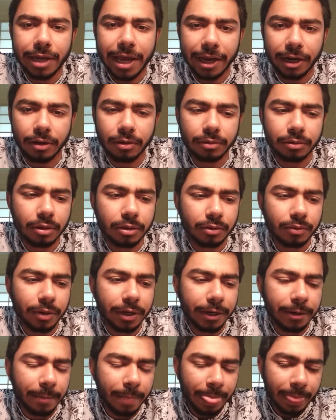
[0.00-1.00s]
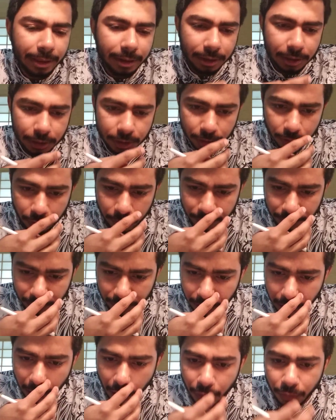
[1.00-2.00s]
diagnosis right so
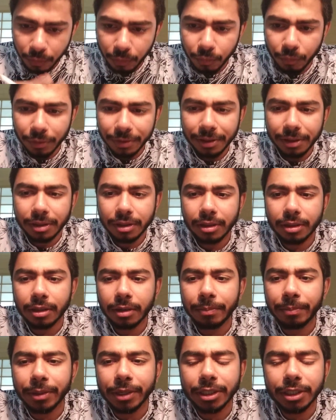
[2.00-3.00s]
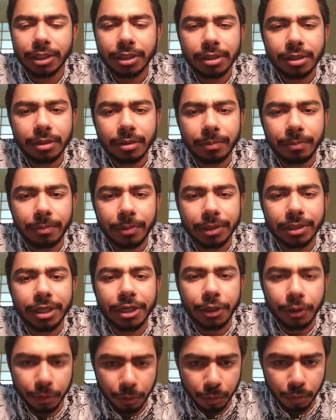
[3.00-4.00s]
how will the patient
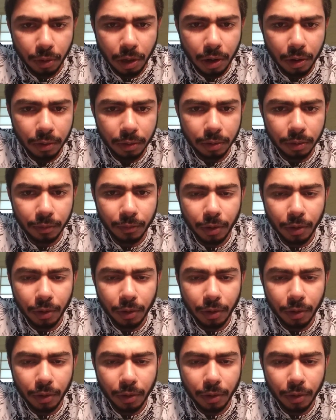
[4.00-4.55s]
present to you how, uh,